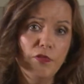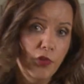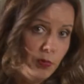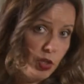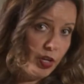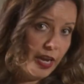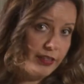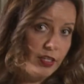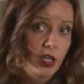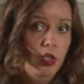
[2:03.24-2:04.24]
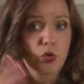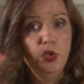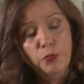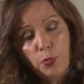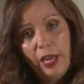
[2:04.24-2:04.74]
from your gut to
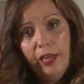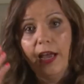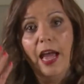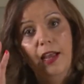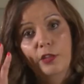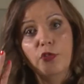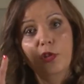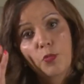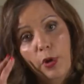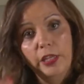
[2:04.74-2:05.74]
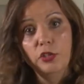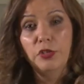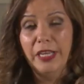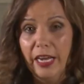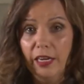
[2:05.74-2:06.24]
the brain and from the brain to
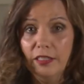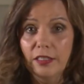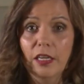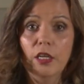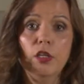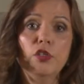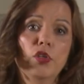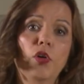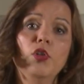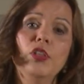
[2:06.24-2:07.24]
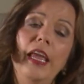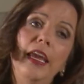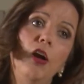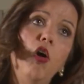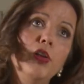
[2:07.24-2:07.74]
the gut. So
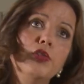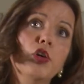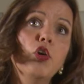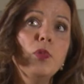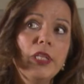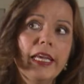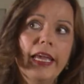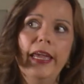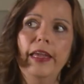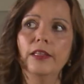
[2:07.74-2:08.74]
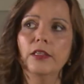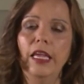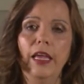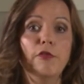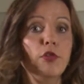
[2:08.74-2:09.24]
they also communicate
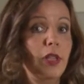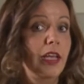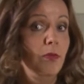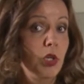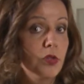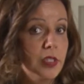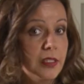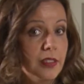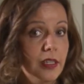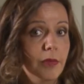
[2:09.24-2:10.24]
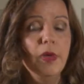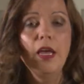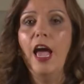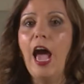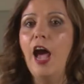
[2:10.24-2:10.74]
through the immune system
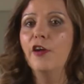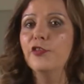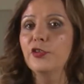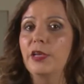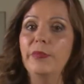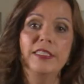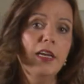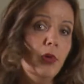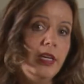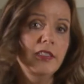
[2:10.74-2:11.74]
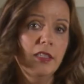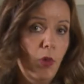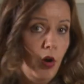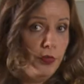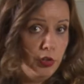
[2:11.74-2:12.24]
and through the metabolism
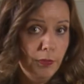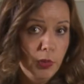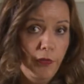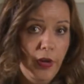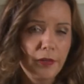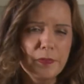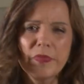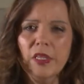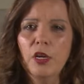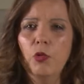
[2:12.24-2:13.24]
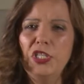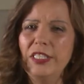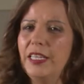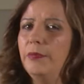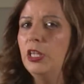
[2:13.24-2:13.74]
of tryptophan, which is
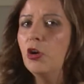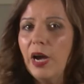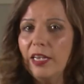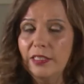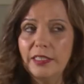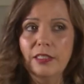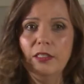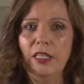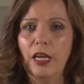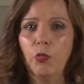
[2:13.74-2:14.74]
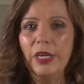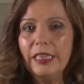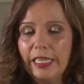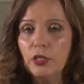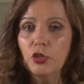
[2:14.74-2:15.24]
the amino acid that we
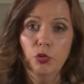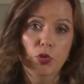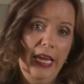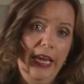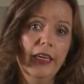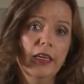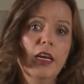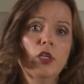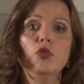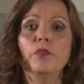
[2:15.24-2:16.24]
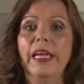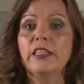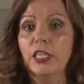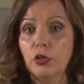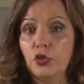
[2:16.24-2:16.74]
need to take to make
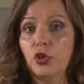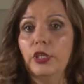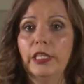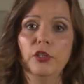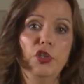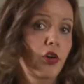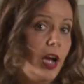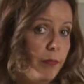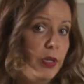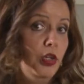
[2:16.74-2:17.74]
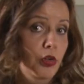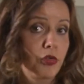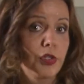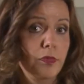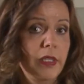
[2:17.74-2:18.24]
serotonin, your happy
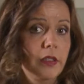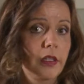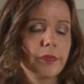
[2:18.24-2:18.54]
neurotransmitter.